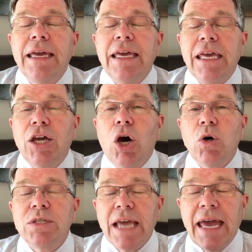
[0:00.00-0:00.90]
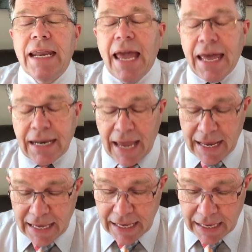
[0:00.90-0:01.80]
he goes and
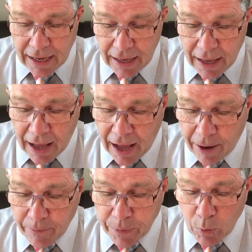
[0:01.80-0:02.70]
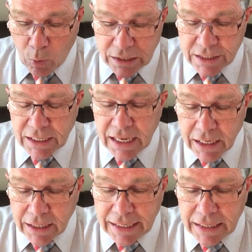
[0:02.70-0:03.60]
he wants to
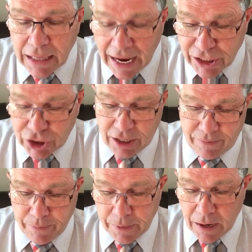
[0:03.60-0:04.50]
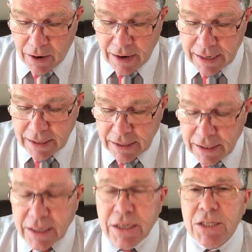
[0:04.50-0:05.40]
kill Elisha, all right?
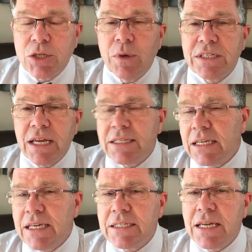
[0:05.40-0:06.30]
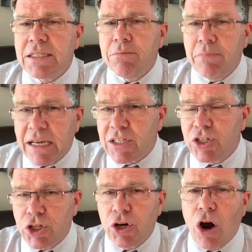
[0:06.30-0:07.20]
So he sends a
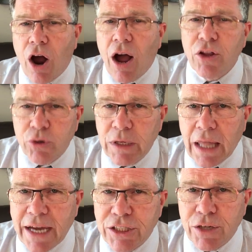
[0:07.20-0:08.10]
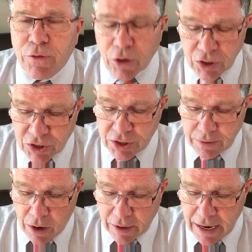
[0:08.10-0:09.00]
messenger to Elisha first,
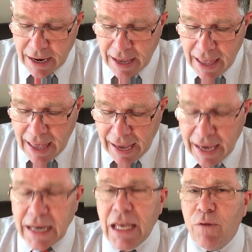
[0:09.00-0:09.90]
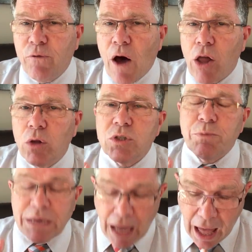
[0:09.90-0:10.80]
okay? And he follows
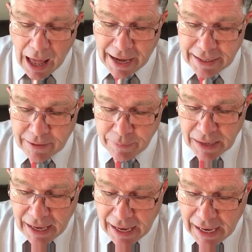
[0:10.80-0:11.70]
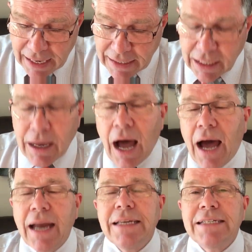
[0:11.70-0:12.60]
behind, and
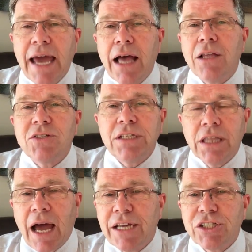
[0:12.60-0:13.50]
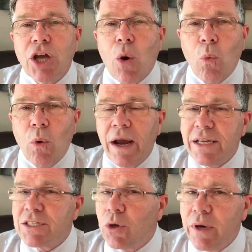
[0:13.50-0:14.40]
God tells Elisha what
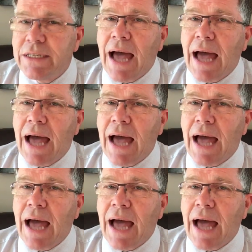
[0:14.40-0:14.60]
is going to